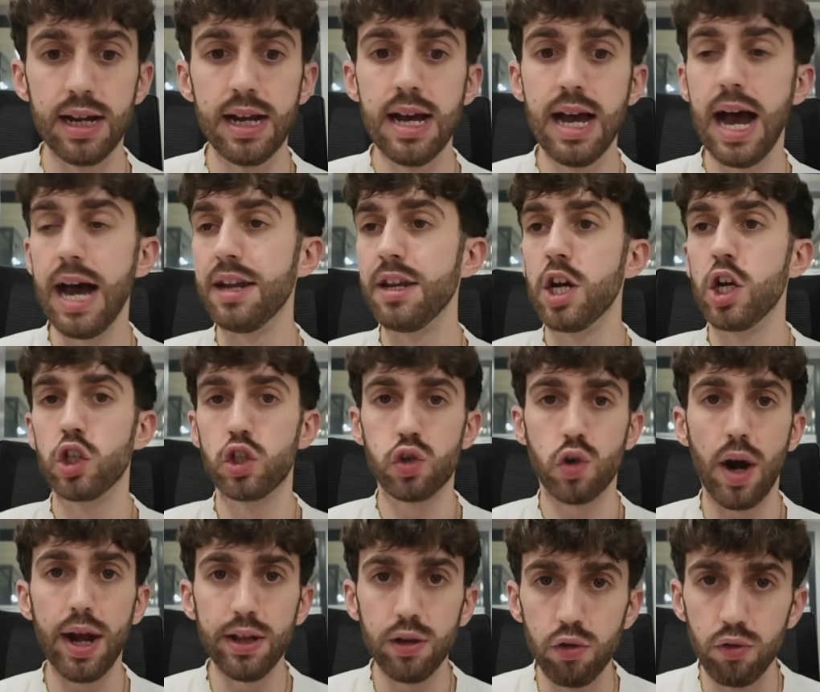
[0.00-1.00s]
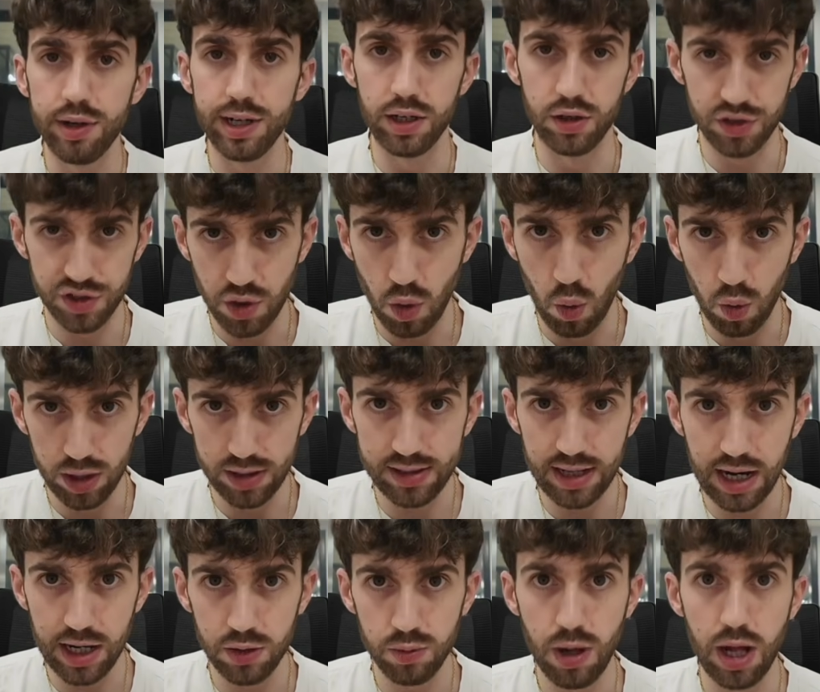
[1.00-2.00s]
And trial reels taught us
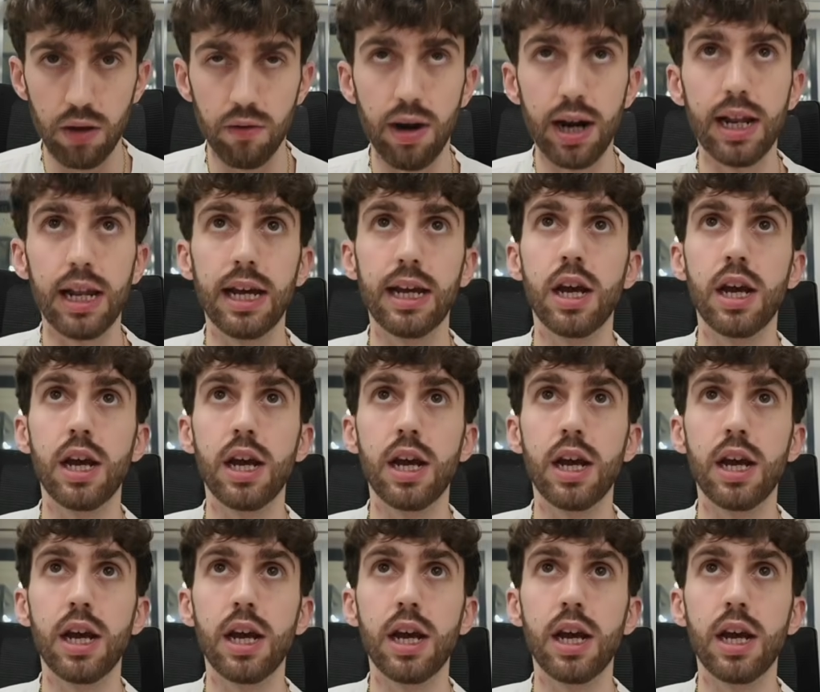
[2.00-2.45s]
that as well, right?